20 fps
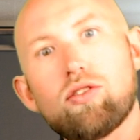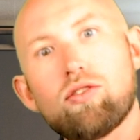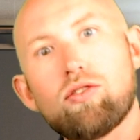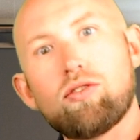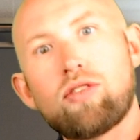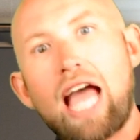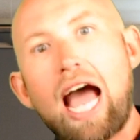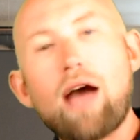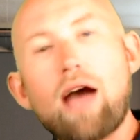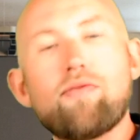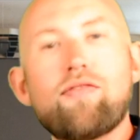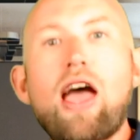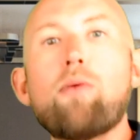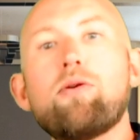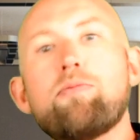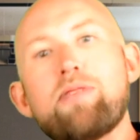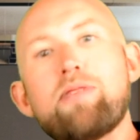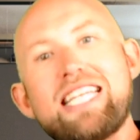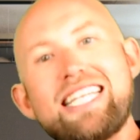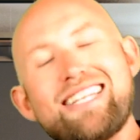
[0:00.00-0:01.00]
that would
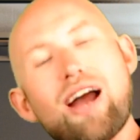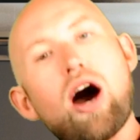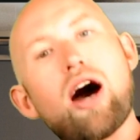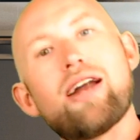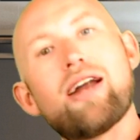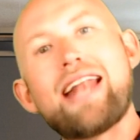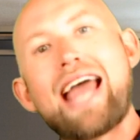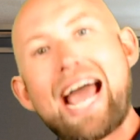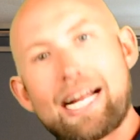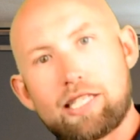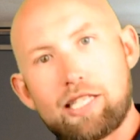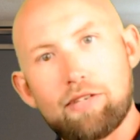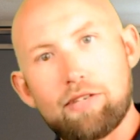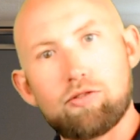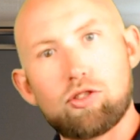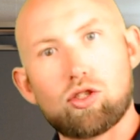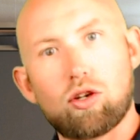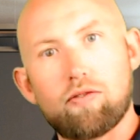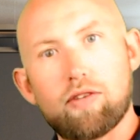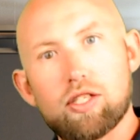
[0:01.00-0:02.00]
be non-active
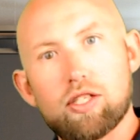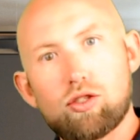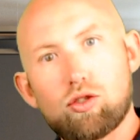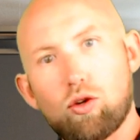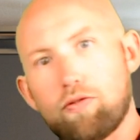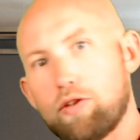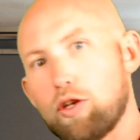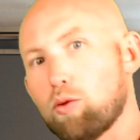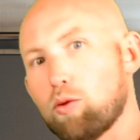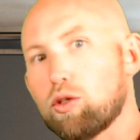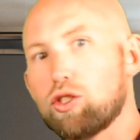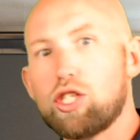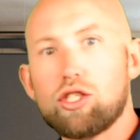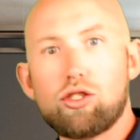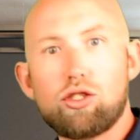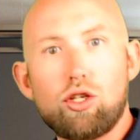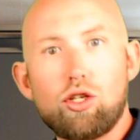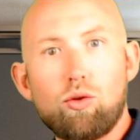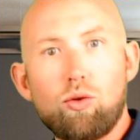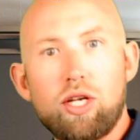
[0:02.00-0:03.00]
service. So if you were just
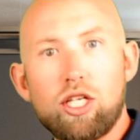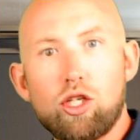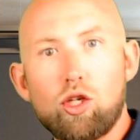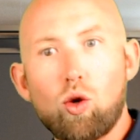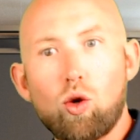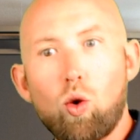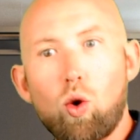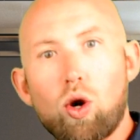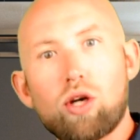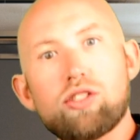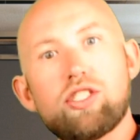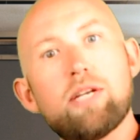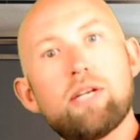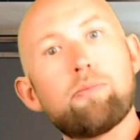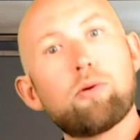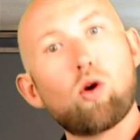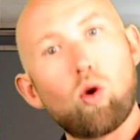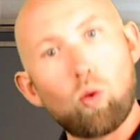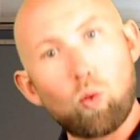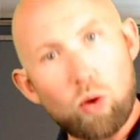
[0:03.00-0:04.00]
doing your
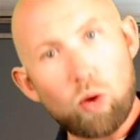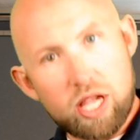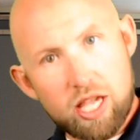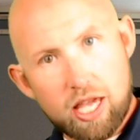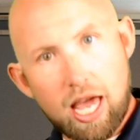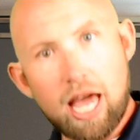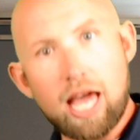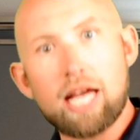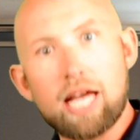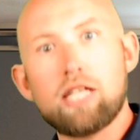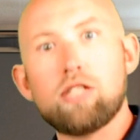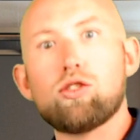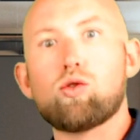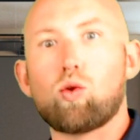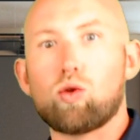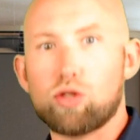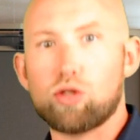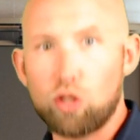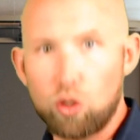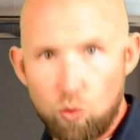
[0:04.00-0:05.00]
typical weekends or
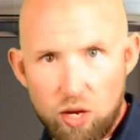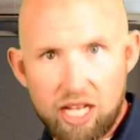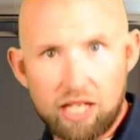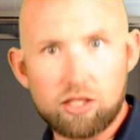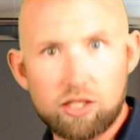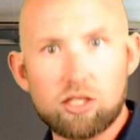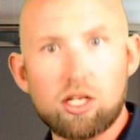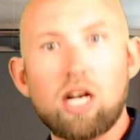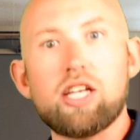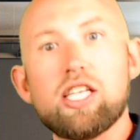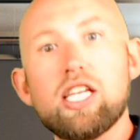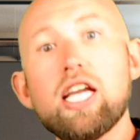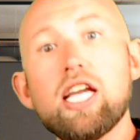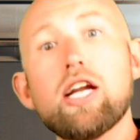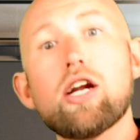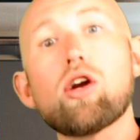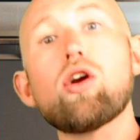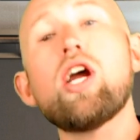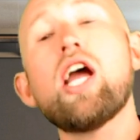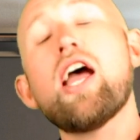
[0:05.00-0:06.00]
2 weeks a
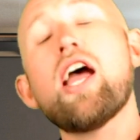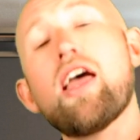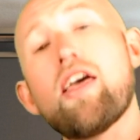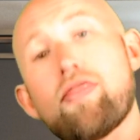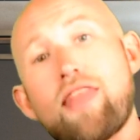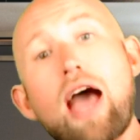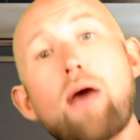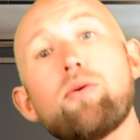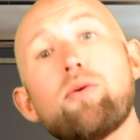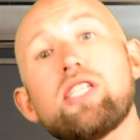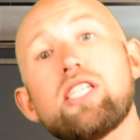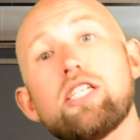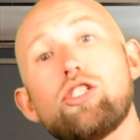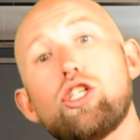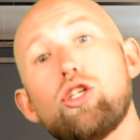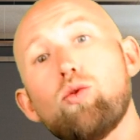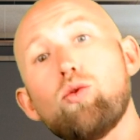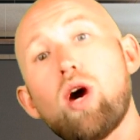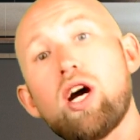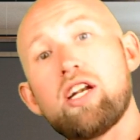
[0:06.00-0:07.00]
year, that would get
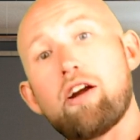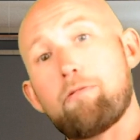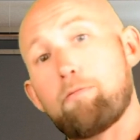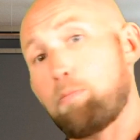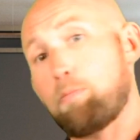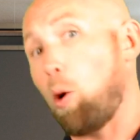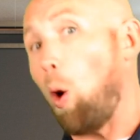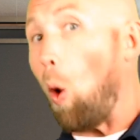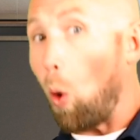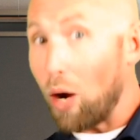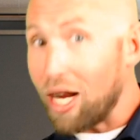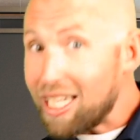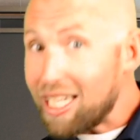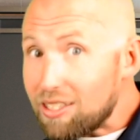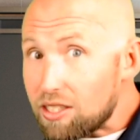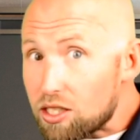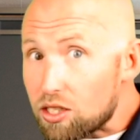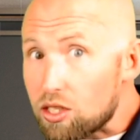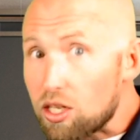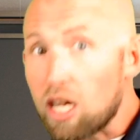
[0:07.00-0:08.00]
you enough
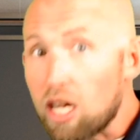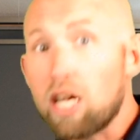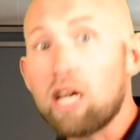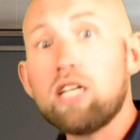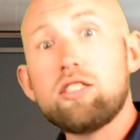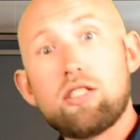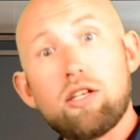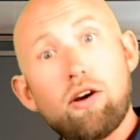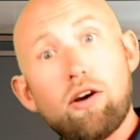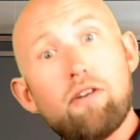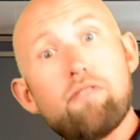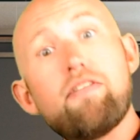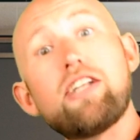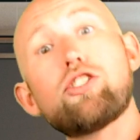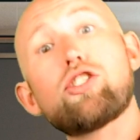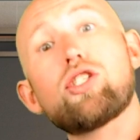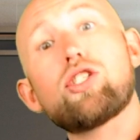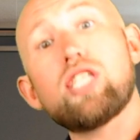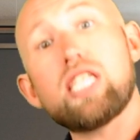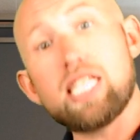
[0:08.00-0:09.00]
points to
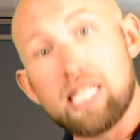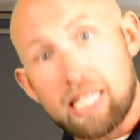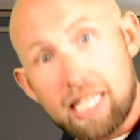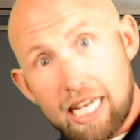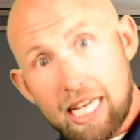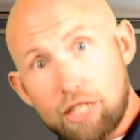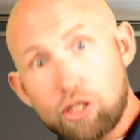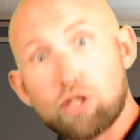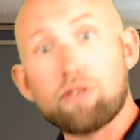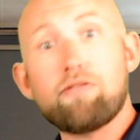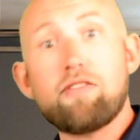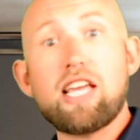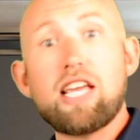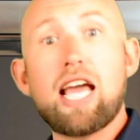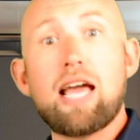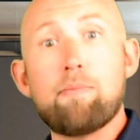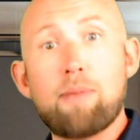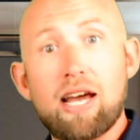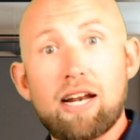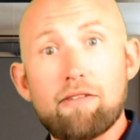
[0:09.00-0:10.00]
eventually get your VA
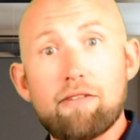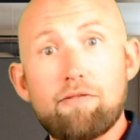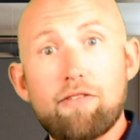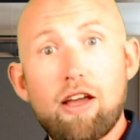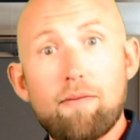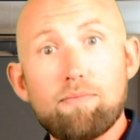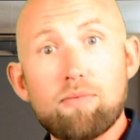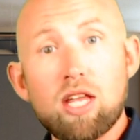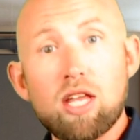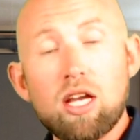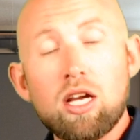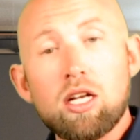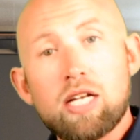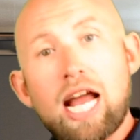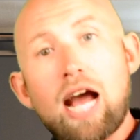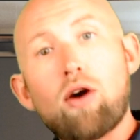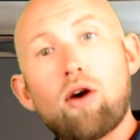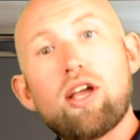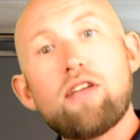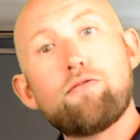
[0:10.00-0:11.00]
benefit.
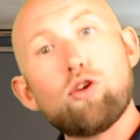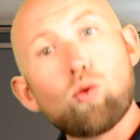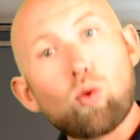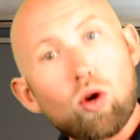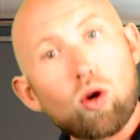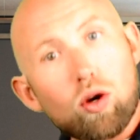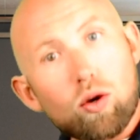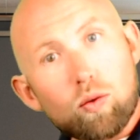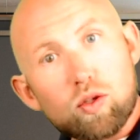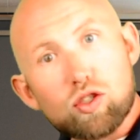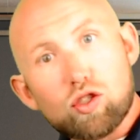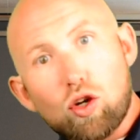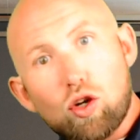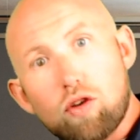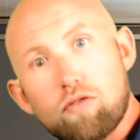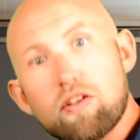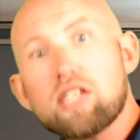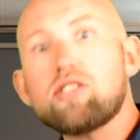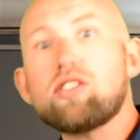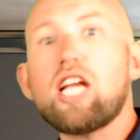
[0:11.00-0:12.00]
Now, if you were a
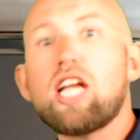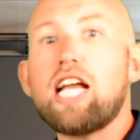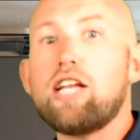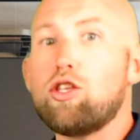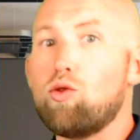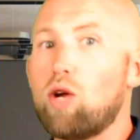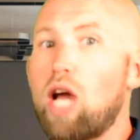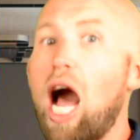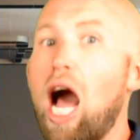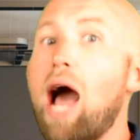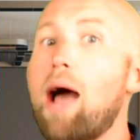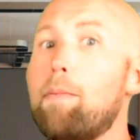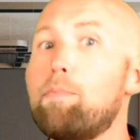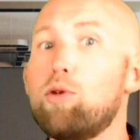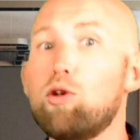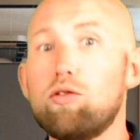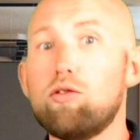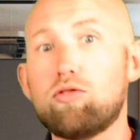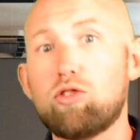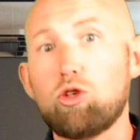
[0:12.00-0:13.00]
reservist and you got
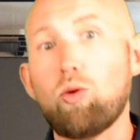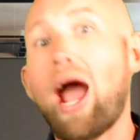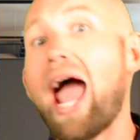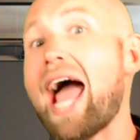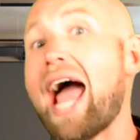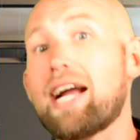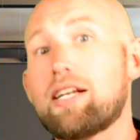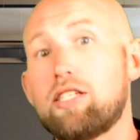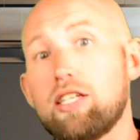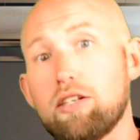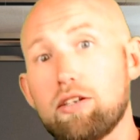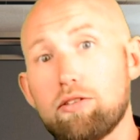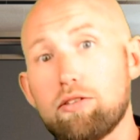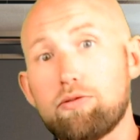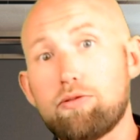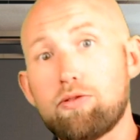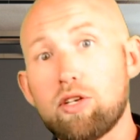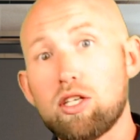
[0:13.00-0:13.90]
moved to active